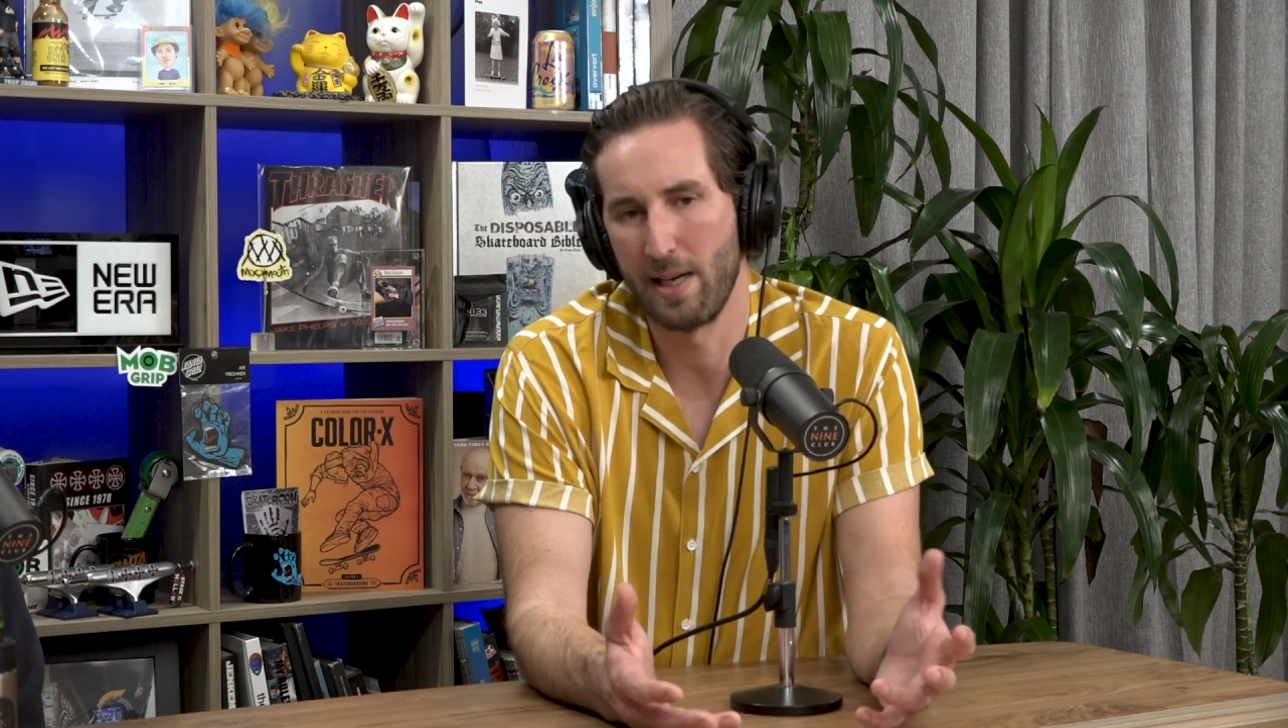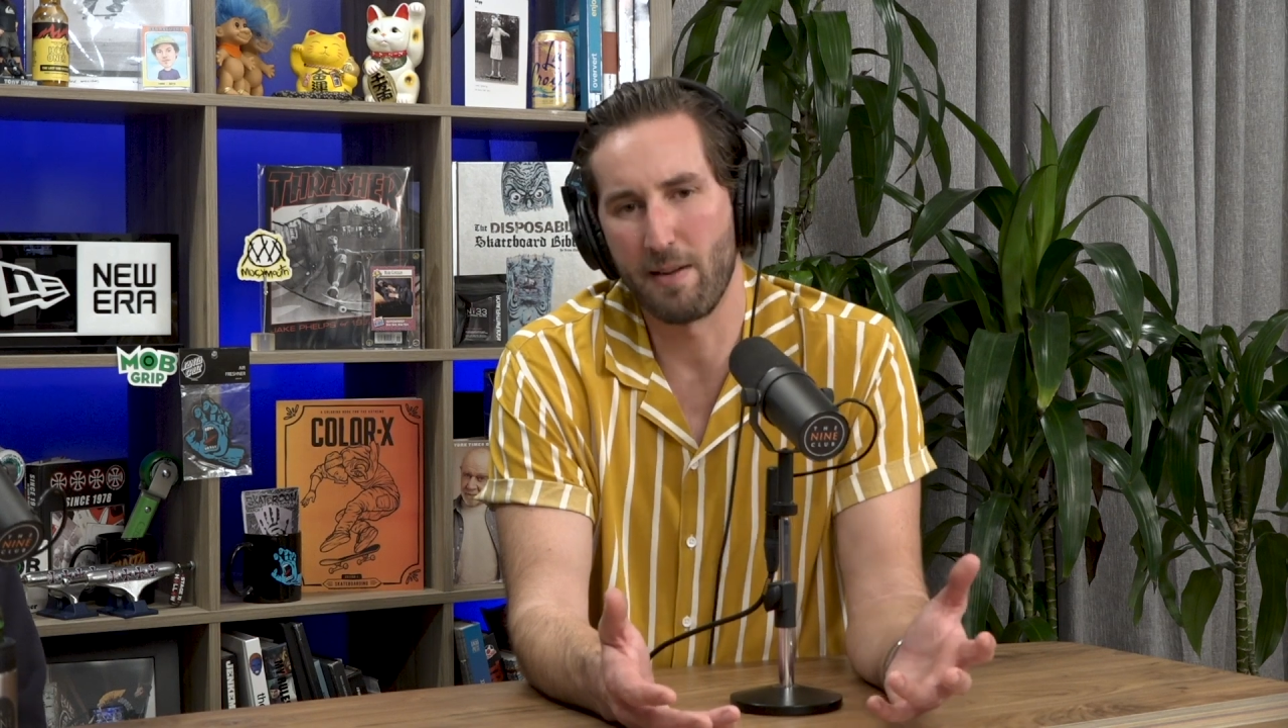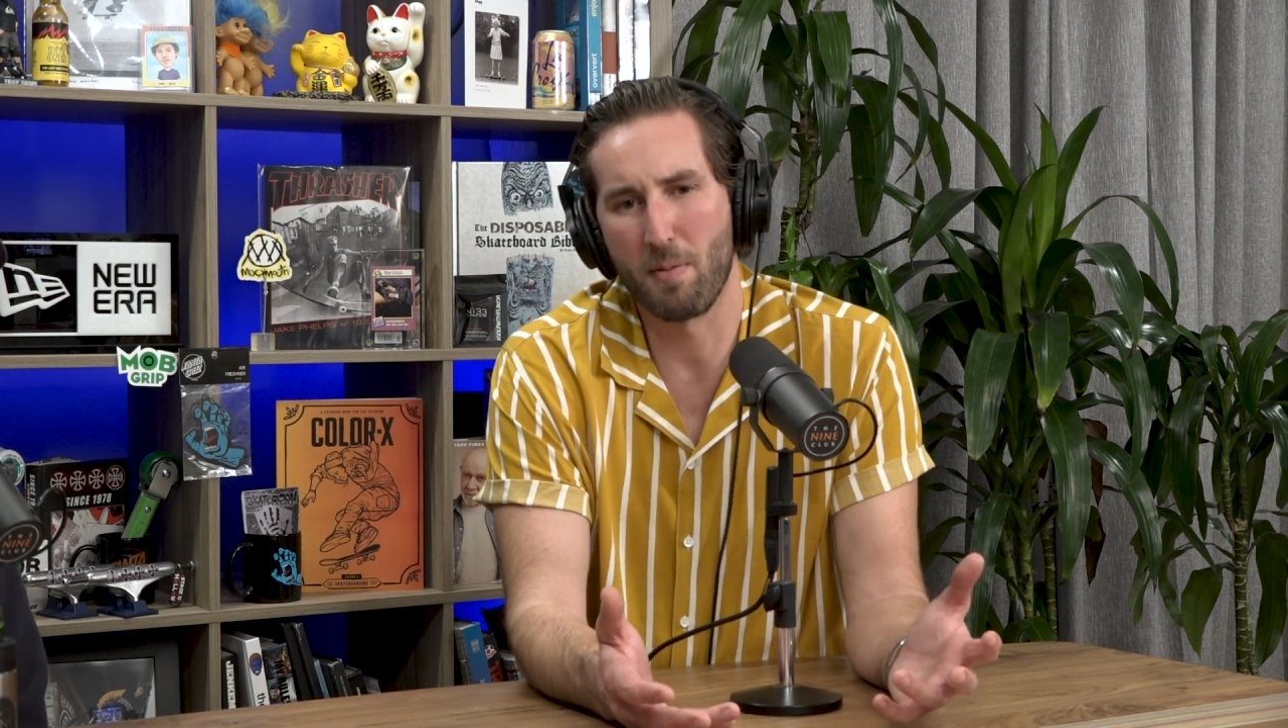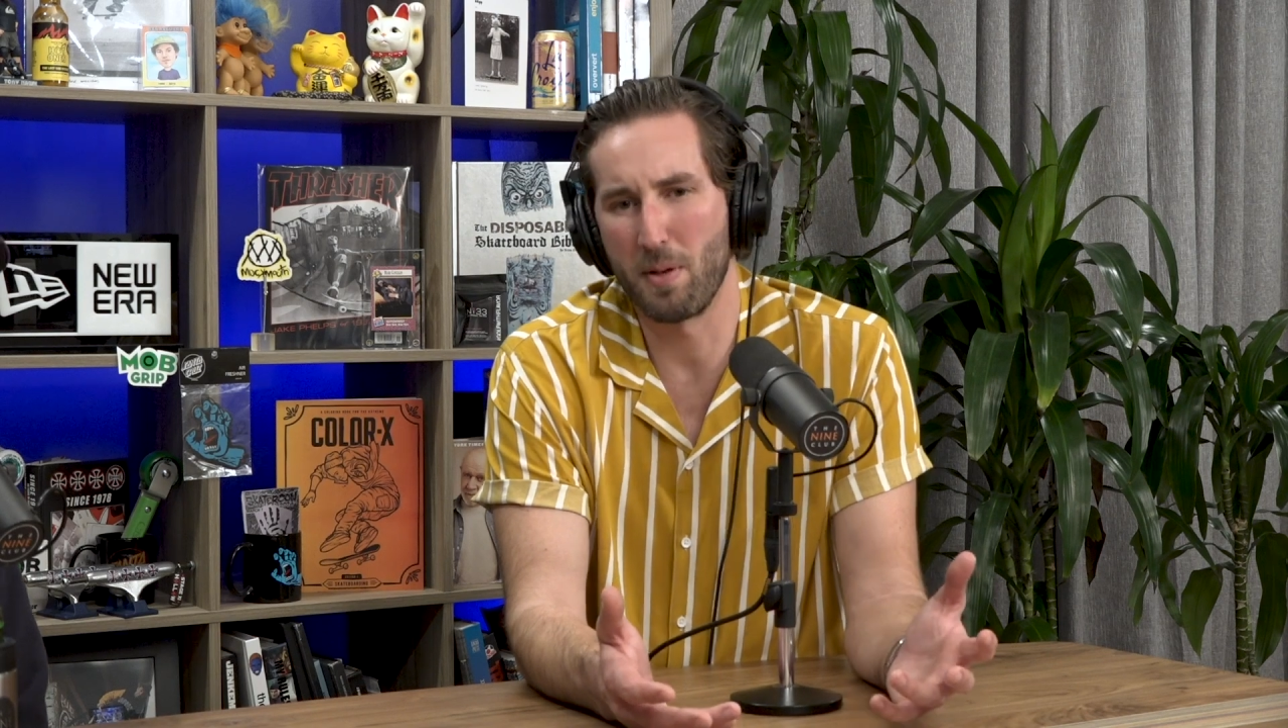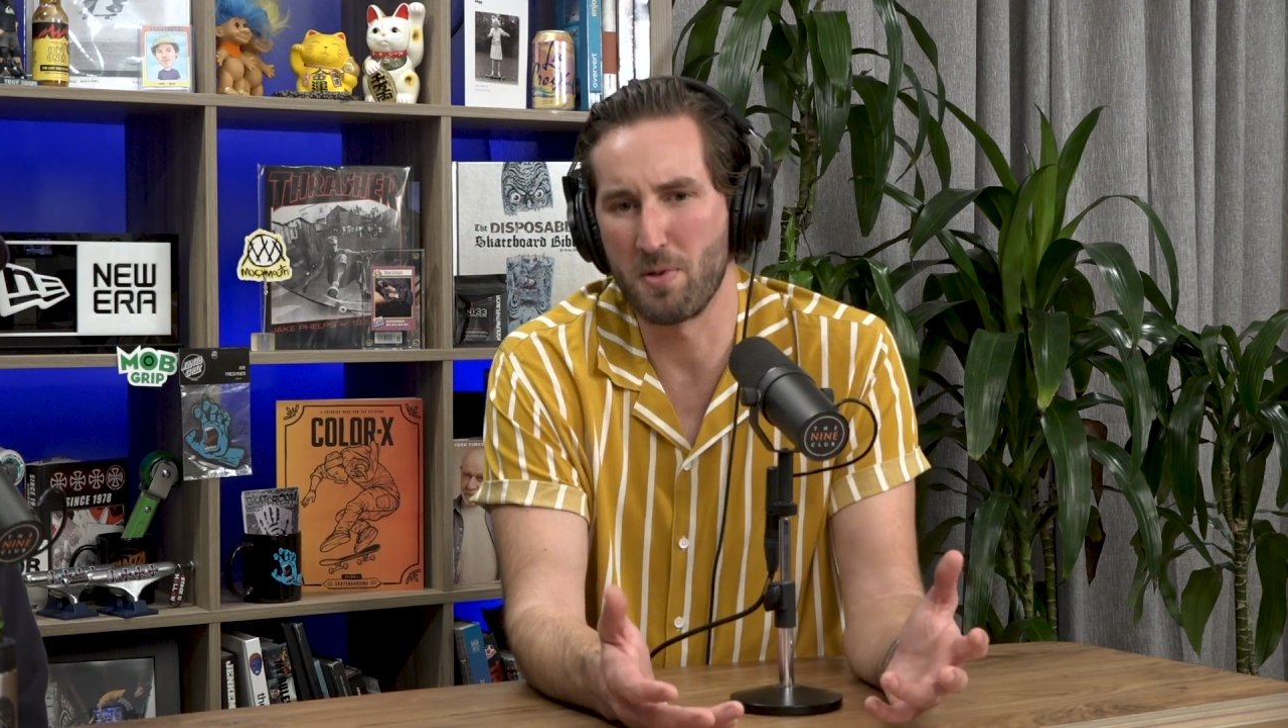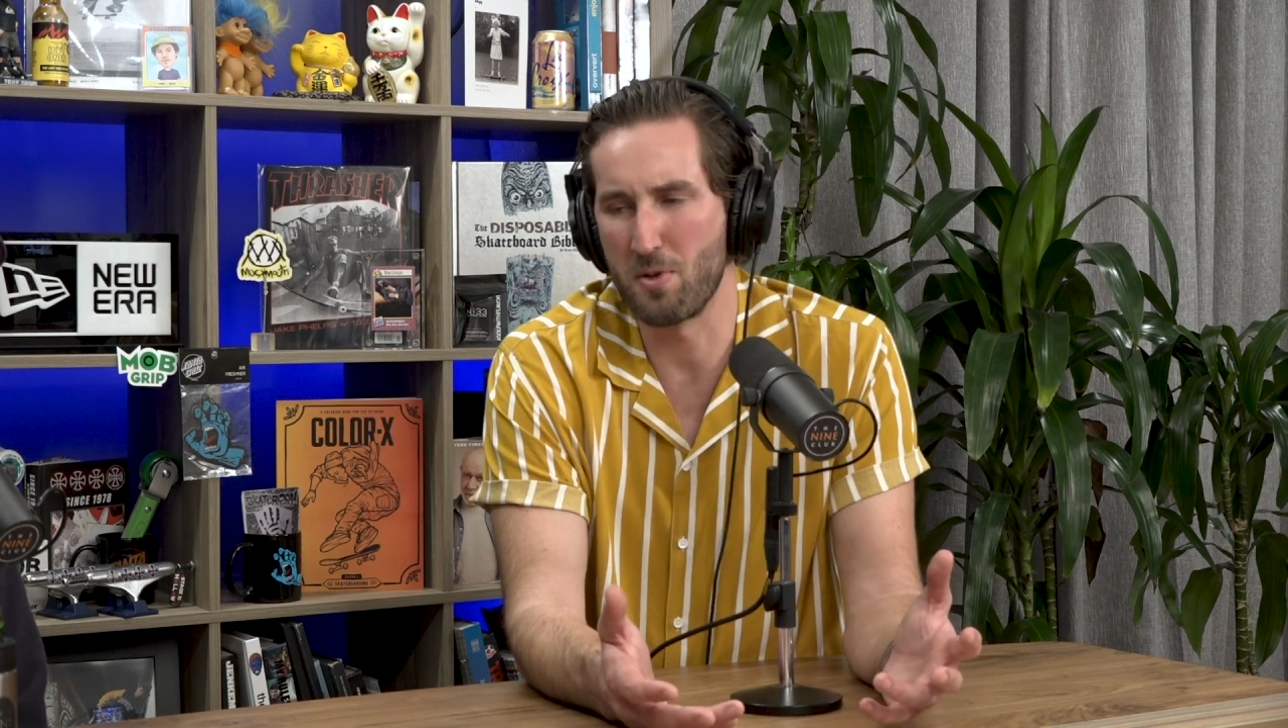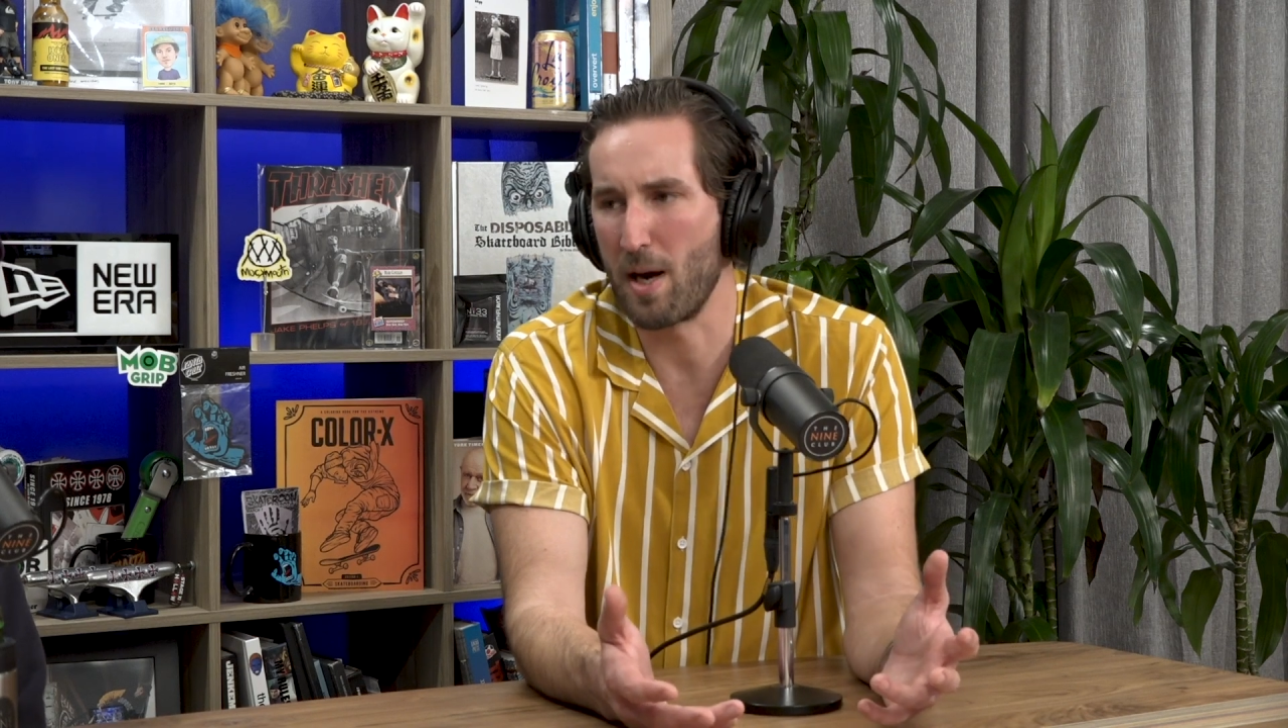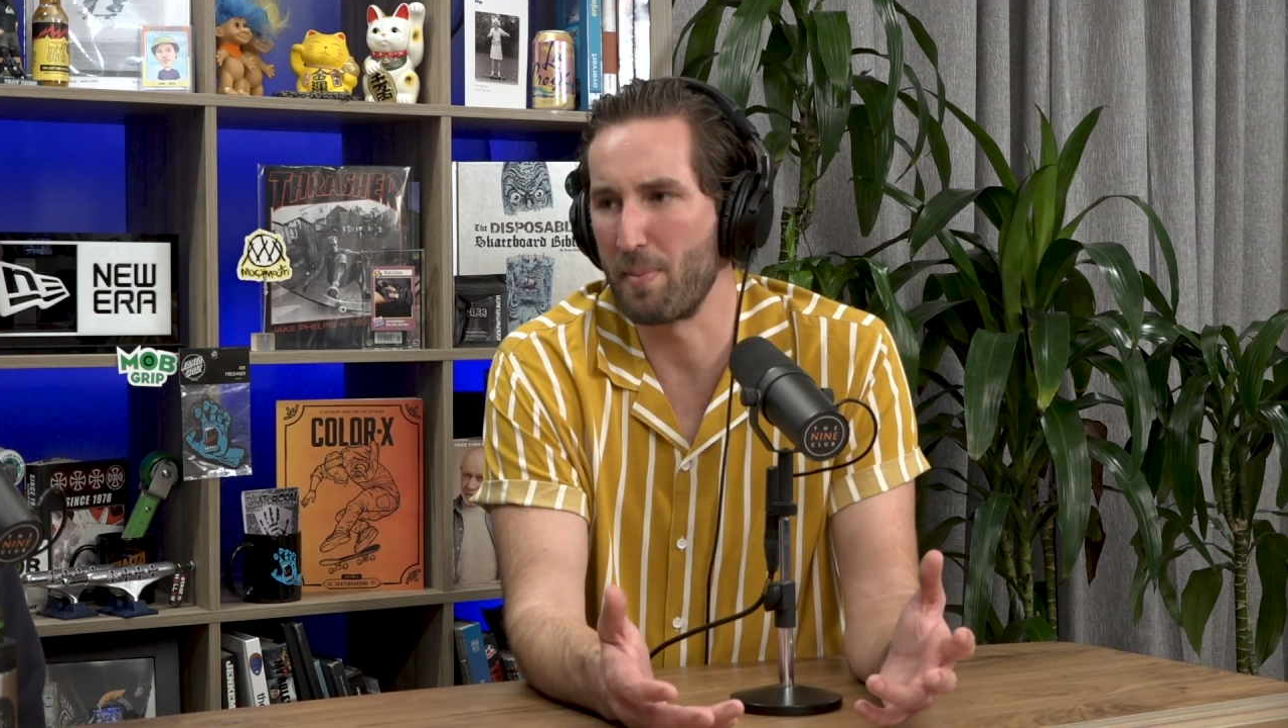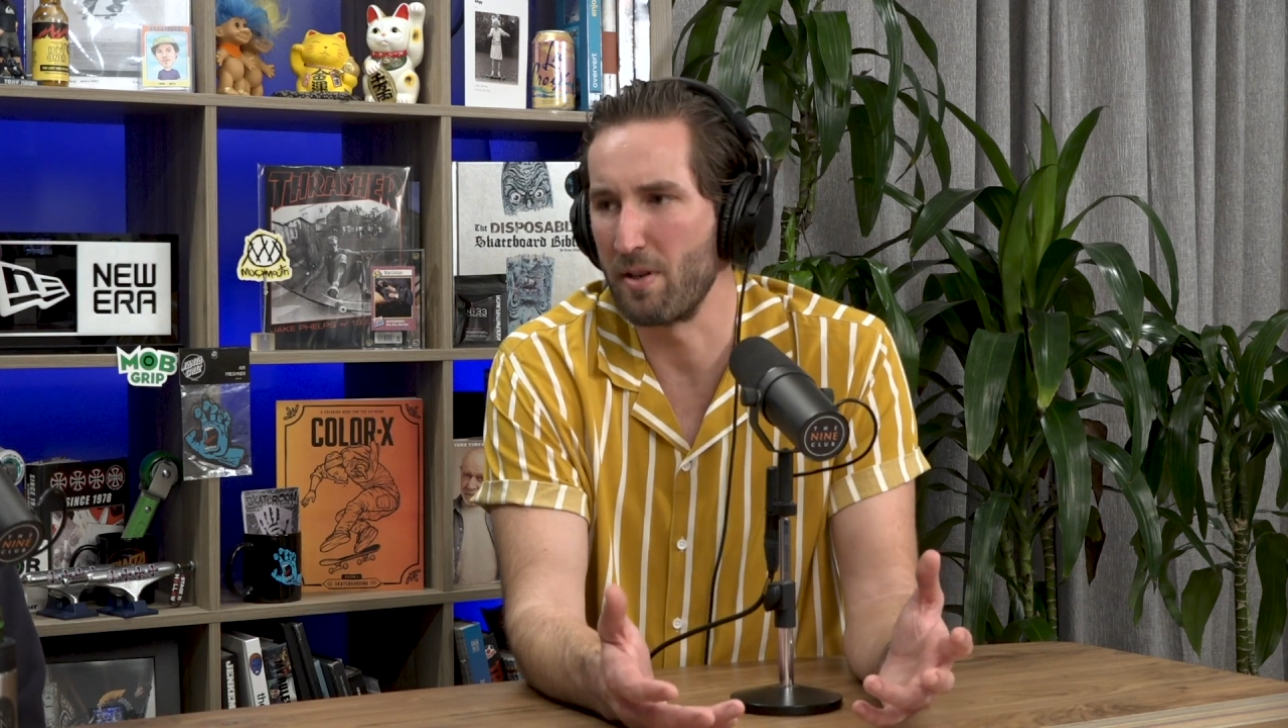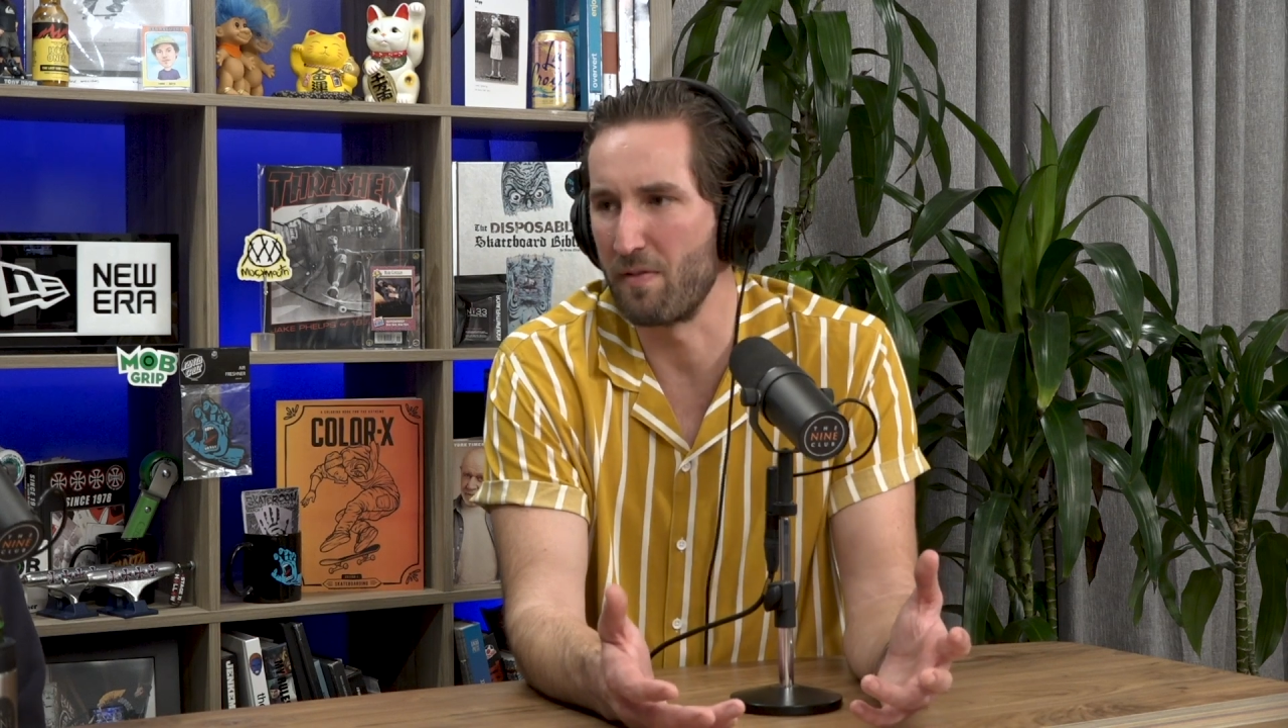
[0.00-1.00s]
And everybody was
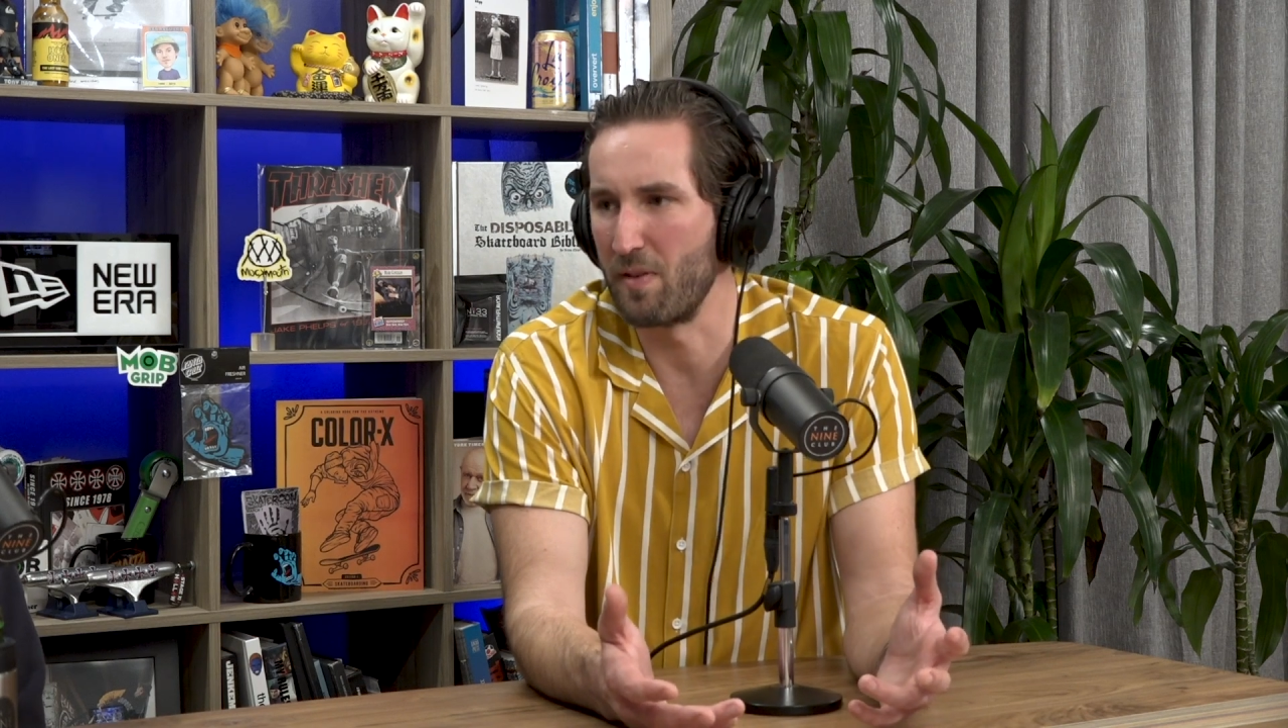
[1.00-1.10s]
dropping their